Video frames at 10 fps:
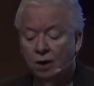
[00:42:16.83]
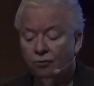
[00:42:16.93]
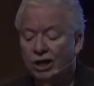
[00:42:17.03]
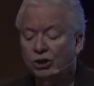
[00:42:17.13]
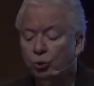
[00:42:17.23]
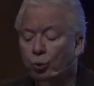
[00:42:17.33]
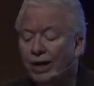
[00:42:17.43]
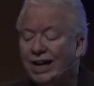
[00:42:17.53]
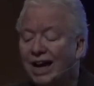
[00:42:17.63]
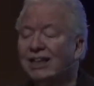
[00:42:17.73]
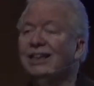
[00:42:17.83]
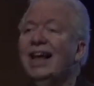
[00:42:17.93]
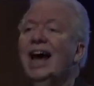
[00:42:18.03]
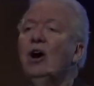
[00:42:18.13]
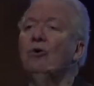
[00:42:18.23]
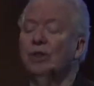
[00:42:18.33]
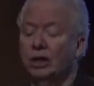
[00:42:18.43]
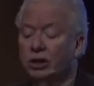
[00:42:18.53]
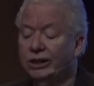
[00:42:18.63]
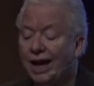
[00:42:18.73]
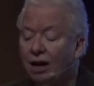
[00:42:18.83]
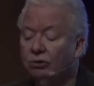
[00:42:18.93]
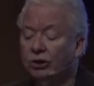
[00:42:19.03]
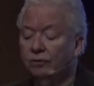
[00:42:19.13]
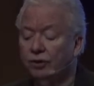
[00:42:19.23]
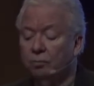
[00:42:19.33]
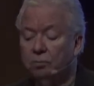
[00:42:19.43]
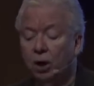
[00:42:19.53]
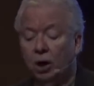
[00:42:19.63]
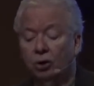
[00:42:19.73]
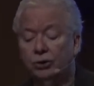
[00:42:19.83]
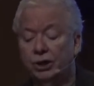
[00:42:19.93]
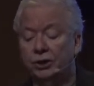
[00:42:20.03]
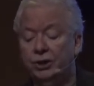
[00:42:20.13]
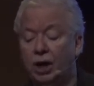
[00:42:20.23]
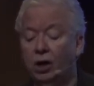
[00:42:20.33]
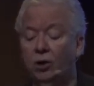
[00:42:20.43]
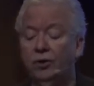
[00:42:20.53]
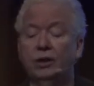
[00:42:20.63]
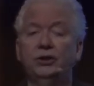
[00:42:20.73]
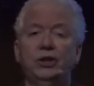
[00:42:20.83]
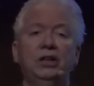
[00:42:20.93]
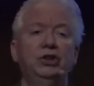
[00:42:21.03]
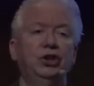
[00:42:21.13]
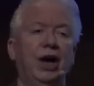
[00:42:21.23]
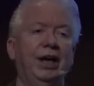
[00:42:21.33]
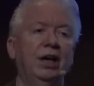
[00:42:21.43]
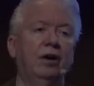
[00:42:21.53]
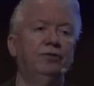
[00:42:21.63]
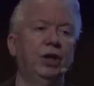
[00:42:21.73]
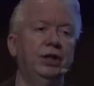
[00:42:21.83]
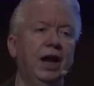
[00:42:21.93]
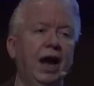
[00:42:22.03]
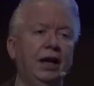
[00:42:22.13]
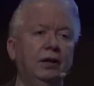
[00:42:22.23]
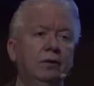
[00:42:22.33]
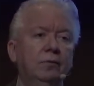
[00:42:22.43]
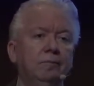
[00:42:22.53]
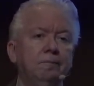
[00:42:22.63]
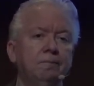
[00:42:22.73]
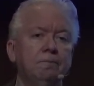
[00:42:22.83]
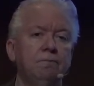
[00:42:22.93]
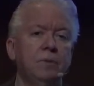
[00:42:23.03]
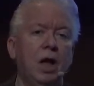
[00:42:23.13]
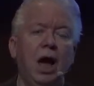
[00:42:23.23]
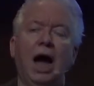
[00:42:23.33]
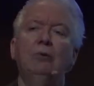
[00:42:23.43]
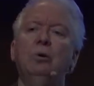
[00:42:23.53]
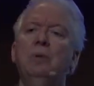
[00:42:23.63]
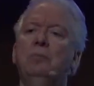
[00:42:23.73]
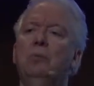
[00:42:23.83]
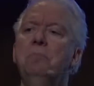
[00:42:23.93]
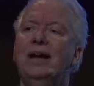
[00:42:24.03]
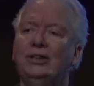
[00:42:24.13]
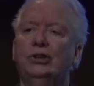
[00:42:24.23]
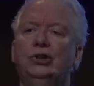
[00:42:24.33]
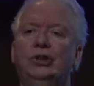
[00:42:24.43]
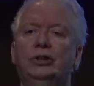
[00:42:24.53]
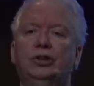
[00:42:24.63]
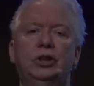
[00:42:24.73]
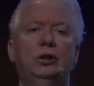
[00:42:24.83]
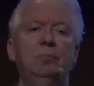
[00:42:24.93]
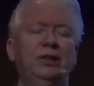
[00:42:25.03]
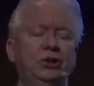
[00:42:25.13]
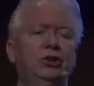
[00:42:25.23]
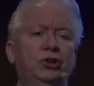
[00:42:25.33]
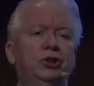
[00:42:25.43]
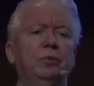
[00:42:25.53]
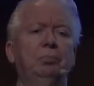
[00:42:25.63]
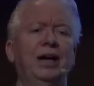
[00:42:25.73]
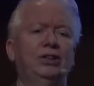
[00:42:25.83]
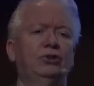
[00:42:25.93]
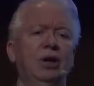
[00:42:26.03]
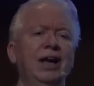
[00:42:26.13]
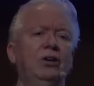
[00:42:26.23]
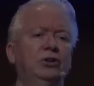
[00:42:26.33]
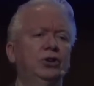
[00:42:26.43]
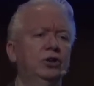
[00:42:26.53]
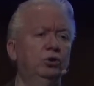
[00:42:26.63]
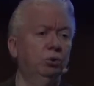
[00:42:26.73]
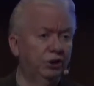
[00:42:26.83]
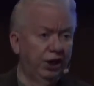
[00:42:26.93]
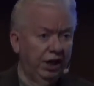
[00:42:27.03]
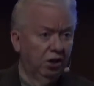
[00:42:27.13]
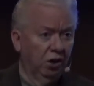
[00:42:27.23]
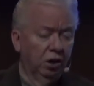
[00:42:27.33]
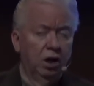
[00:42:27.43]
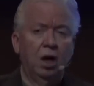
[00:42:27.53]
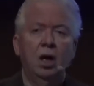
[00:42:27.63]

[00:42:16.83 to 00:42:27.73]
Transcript: Friends, we allow the clouds of tomorrow to dull the sunshine of today. I remember messages, messages of Pastor Anderson, who was here